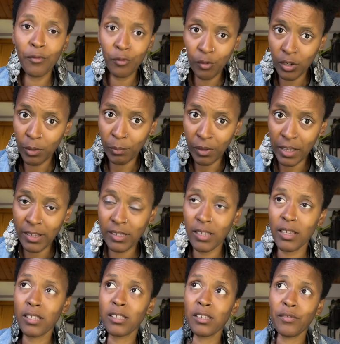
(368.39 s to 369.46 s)
for the
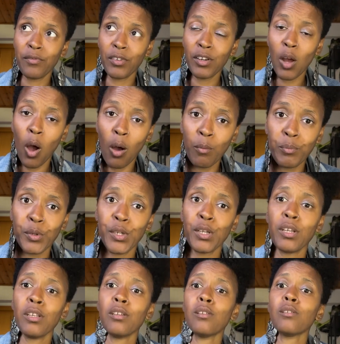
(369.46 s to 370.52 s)
plastics, different
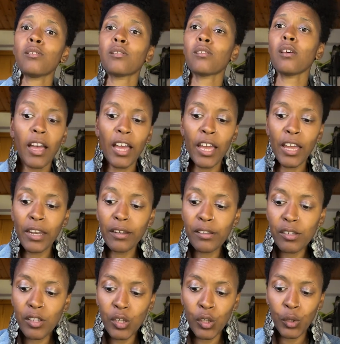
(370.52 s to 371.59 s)
options,
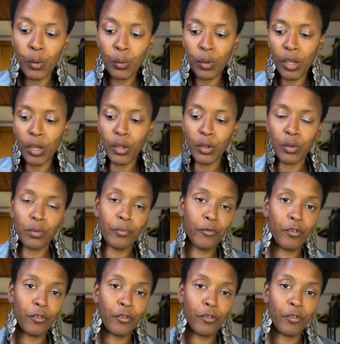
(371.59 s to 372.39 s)
and you can,